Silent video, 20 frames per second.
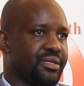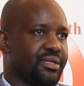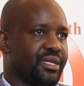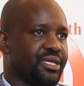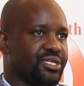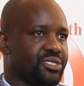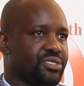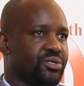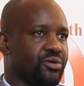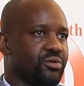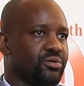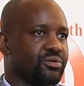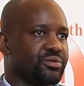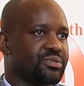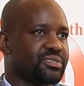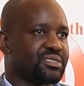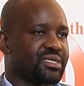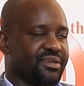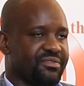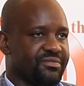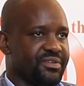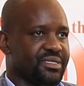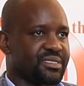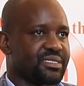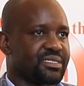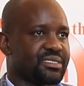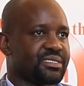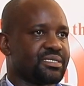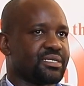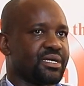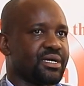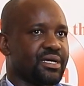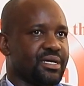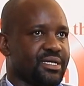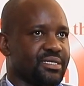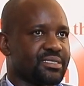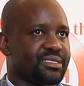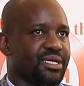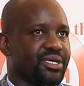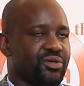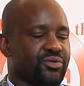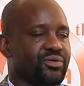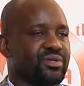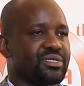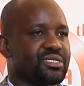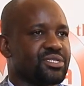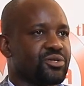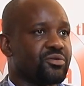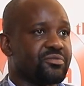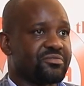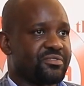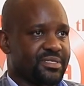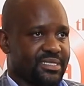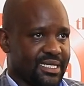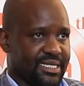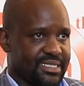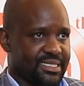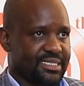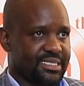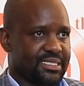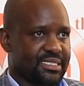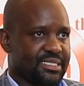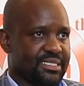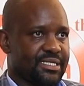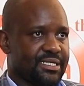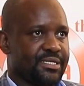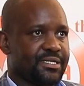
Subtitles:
national service security officers,